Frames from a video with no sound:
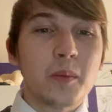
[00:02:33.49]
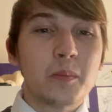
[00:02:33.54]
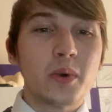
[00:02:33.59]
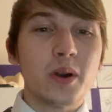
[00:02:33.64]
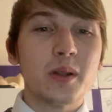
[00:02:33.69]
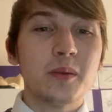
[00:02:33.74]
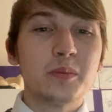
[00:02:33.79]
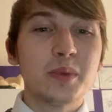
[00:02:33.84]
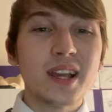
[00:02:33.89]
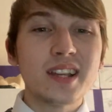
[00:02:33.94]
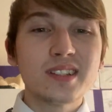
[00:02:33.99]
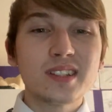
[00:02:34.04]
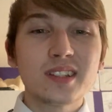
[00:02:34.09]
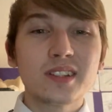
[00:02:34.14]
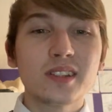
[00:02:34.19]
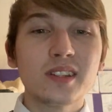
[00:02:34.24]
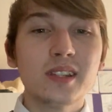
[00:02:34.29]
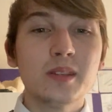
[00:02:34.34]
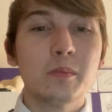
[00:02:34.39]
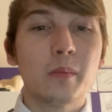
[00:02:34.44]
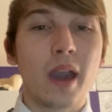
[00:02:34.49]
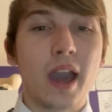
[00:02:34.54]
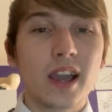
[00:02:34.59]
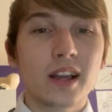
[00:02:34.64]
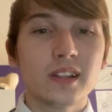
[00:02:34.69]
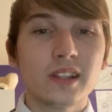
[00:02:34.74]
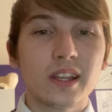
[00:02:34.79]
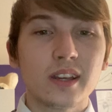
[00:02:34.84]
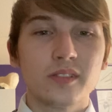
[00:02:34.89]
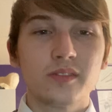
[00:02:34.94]
But basically,
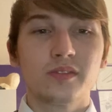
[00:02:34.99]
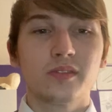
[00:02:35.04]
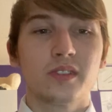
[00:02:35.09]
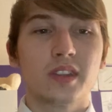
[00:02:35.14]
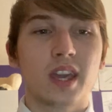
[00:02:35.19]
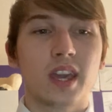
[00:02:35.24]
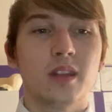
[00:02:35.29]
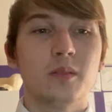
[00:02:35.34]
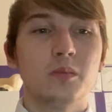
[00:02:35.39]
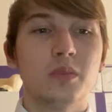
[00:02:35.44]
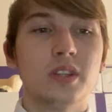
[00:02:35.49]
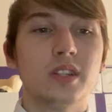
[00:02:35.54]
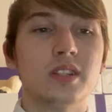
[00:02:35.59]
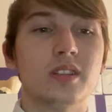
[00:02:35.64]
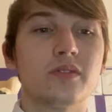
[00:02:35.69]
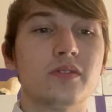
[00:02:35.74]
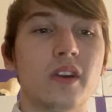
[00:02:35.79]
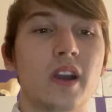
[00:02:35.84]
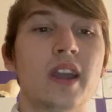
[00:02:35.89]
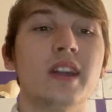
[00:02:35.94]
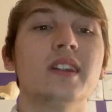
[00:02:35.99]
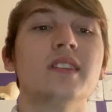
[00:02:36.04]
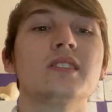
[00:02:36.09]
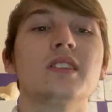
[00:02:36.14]
maglev can be defined